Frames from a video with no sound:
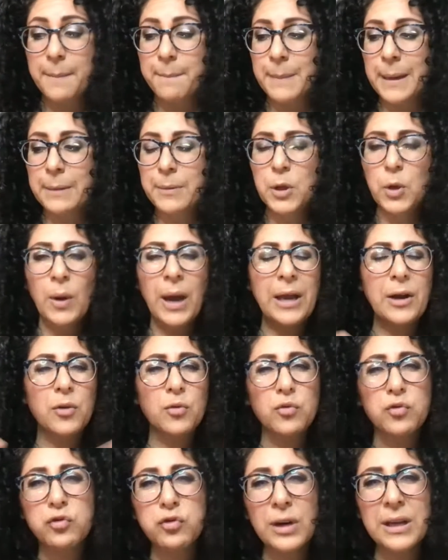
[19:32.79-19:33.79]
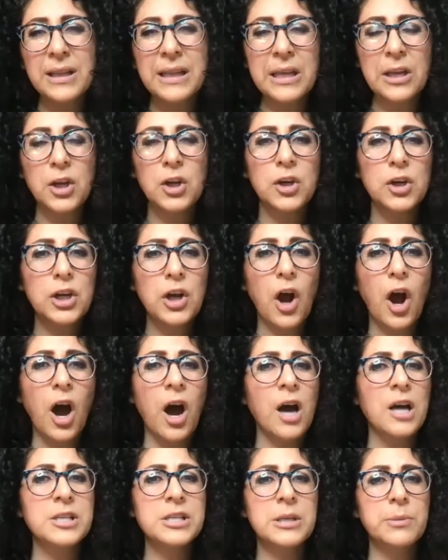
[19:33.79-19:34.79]
Maybe you had a really good,
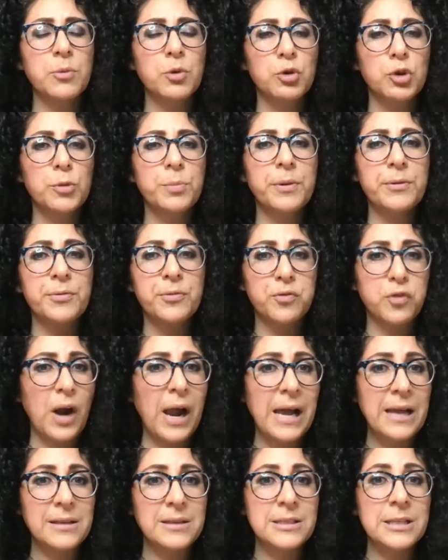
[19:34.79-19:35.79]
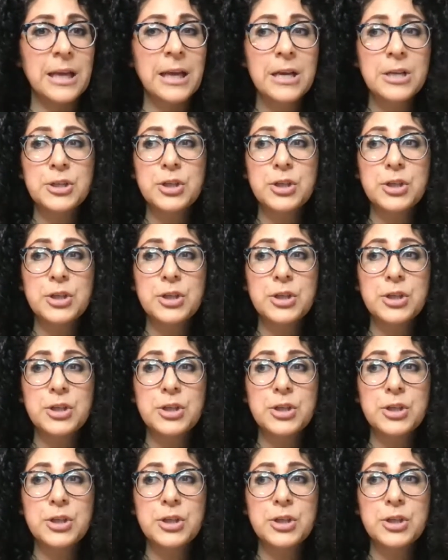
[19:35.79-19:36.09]
awesome group of friends.